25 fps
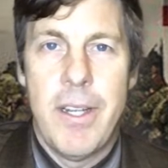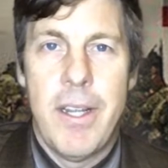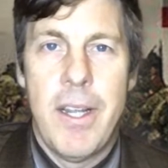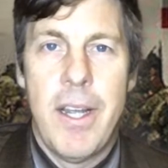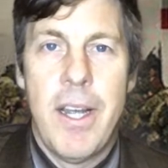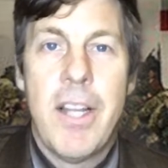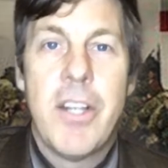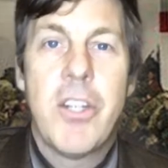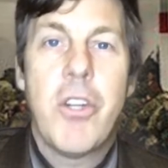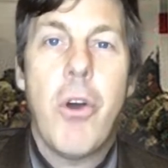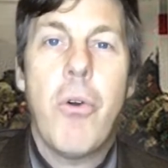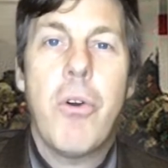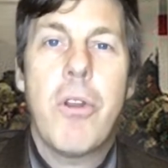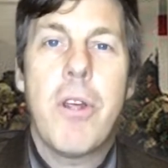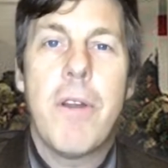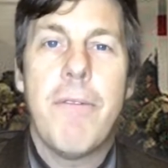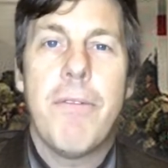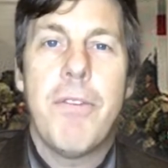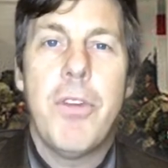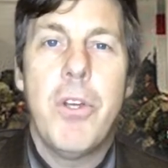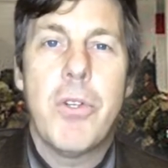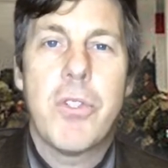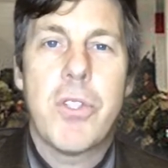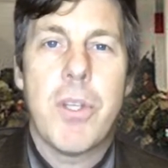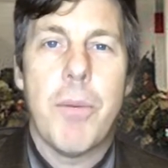Don't
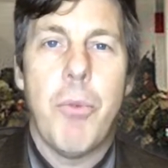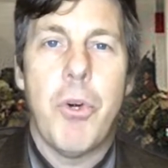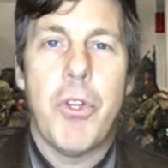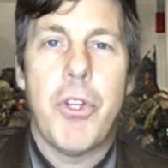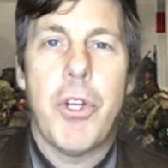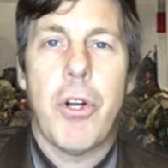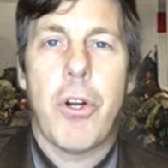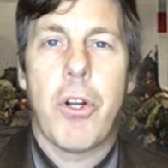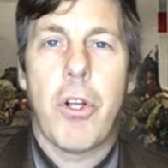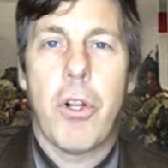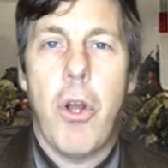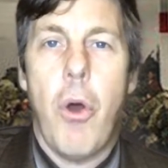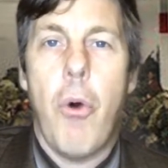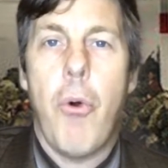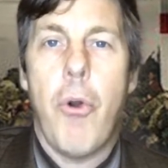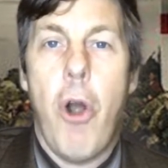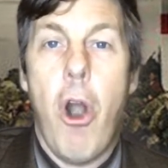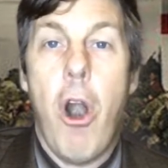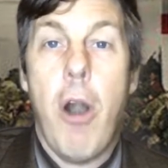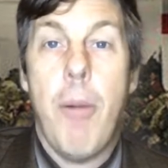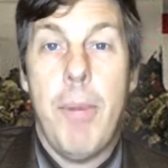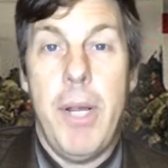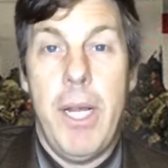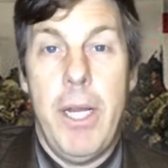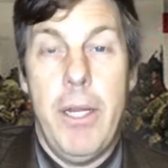confuse them with your clone
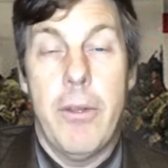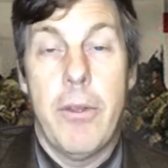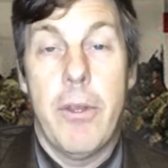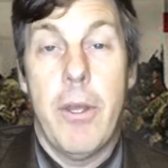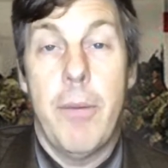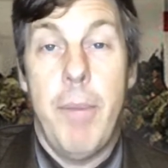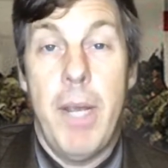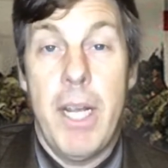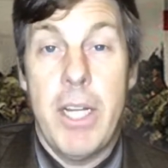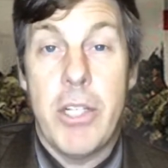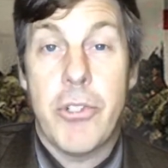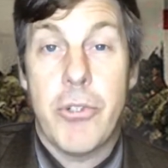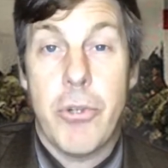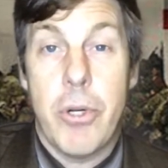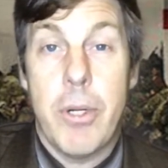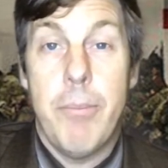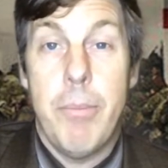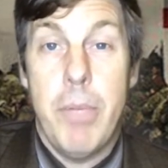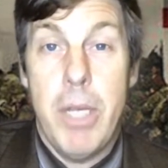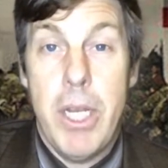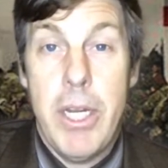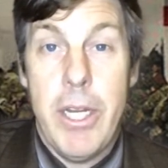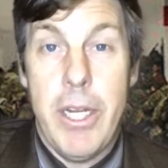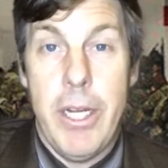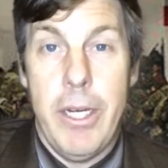army, the mainstream
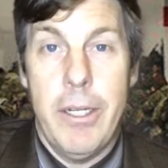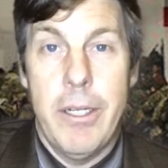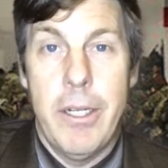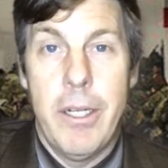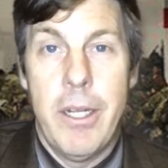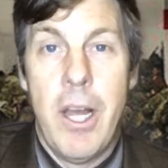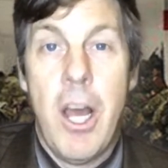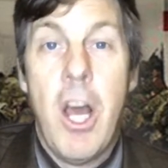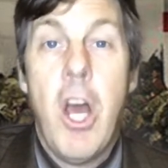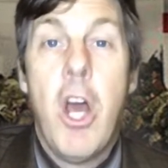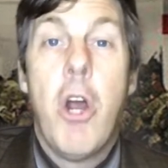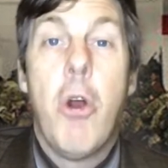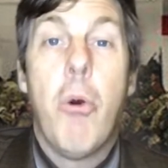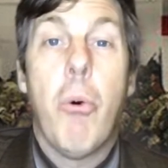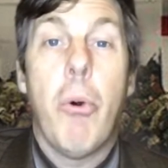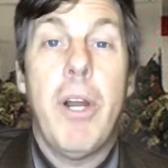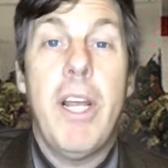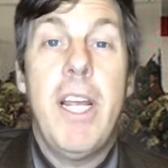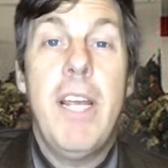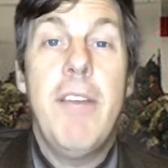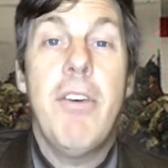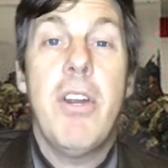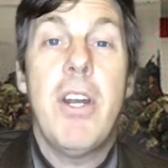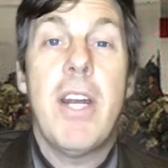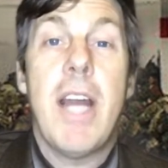media, who are
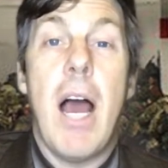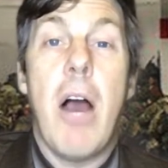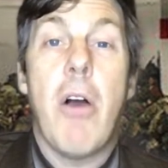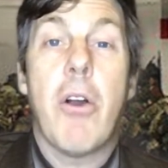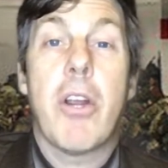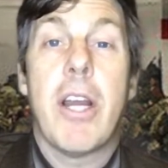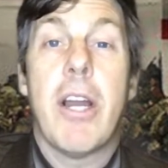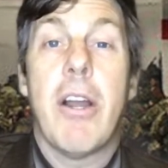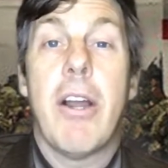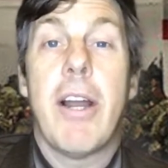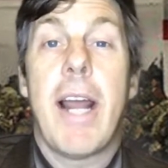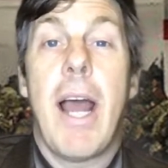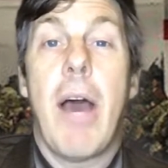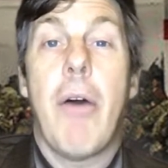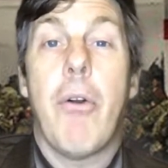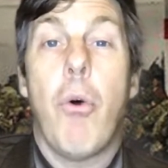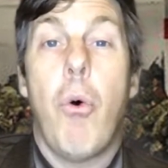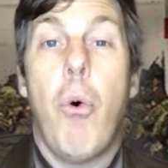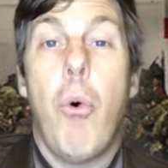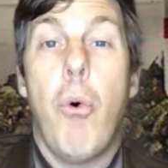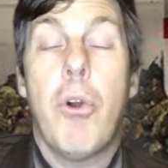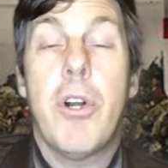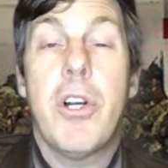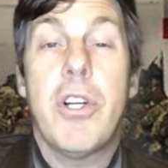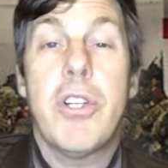even now carrying out
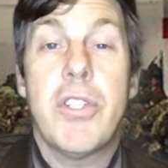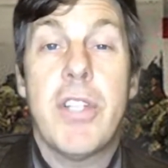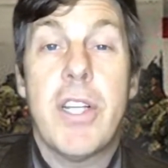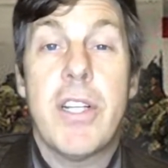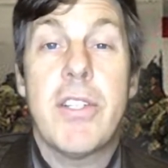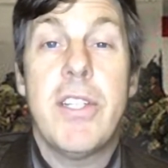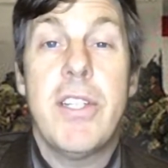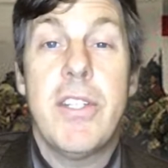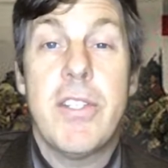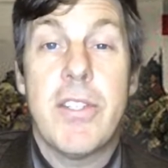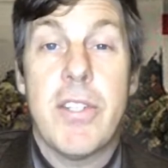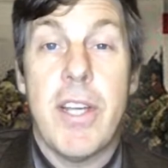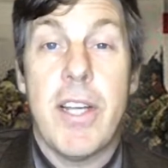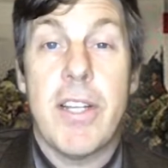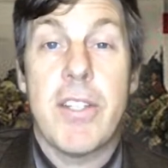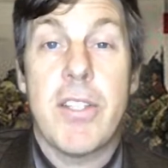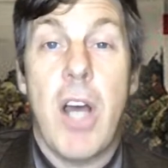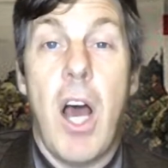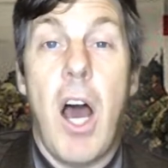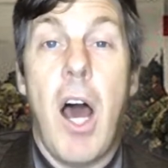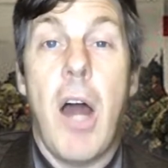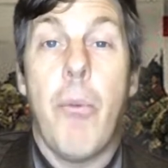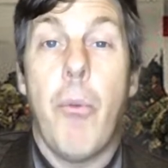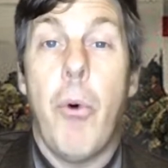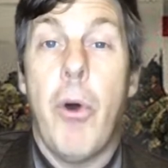Order 66
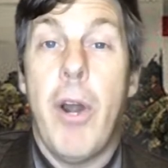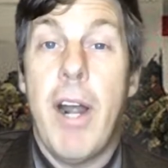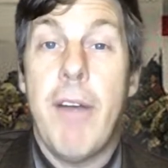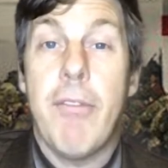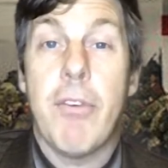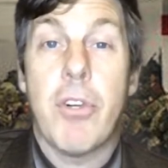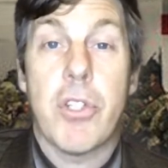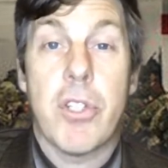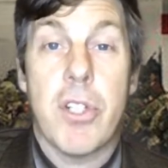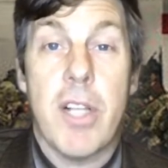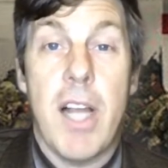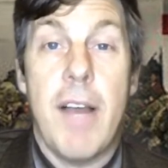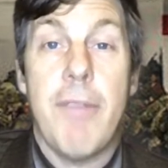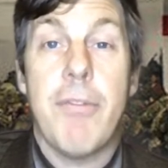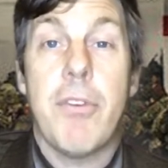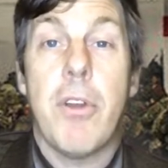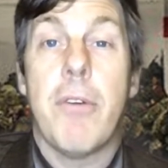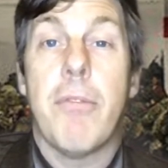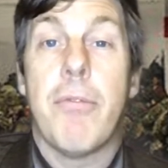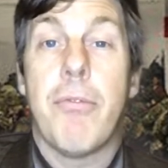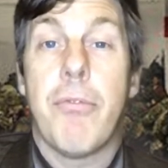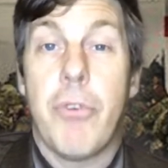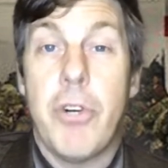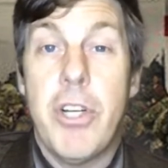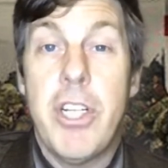on whatever's left
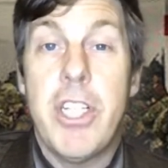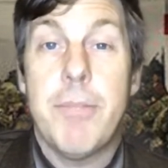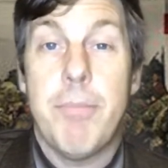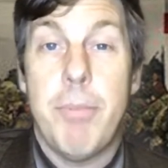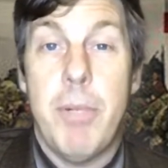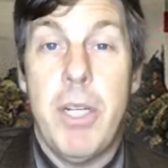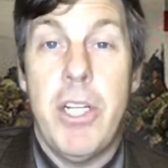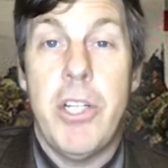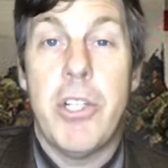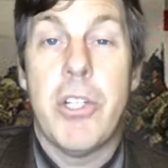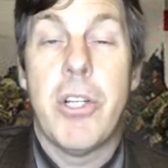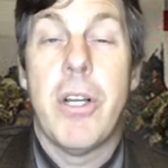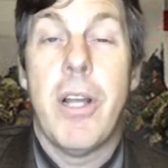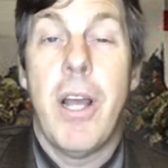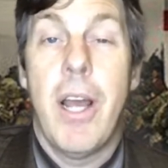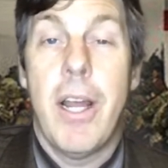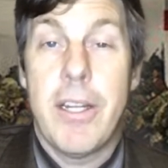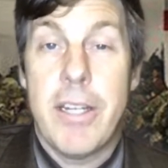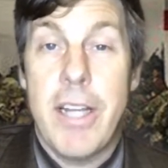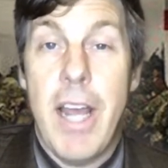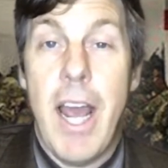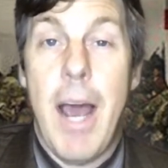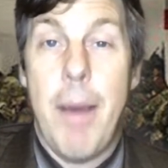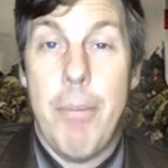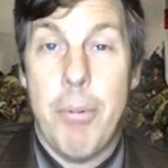of free speech and
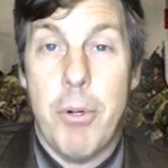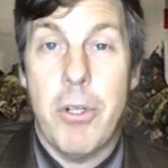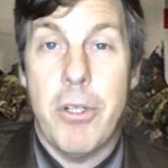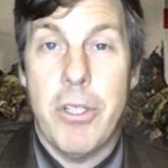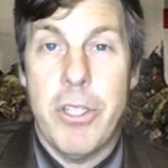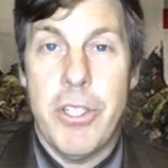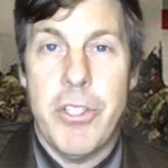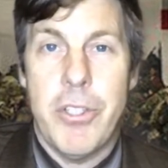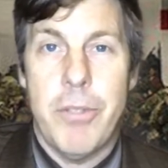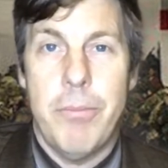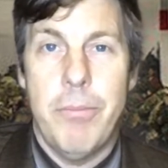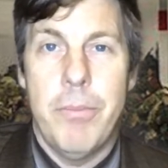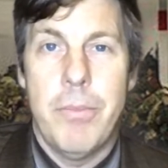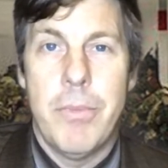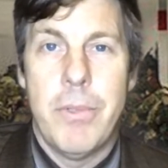capitalism.